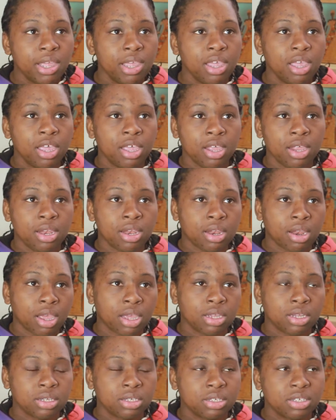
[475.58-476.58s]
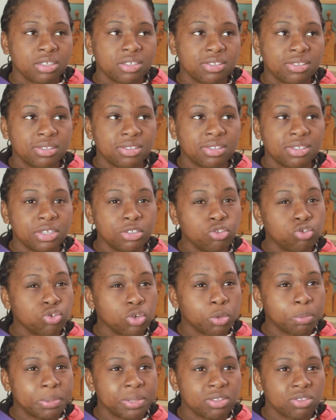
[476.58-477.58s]
in
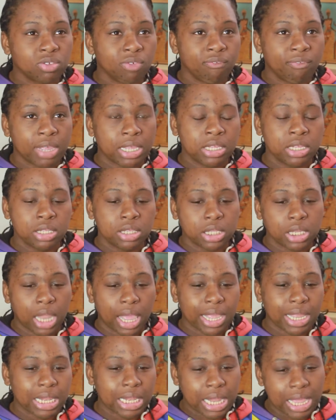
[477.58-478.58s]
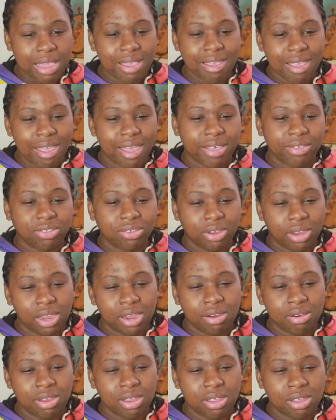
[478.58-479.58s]
central Pennsylvania, in the like Lancaster
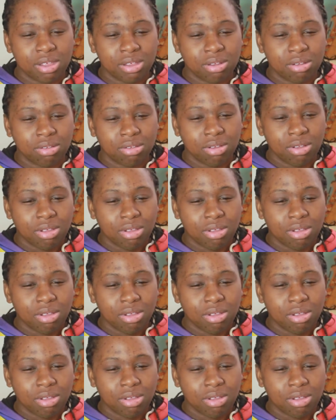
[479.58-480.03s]
area,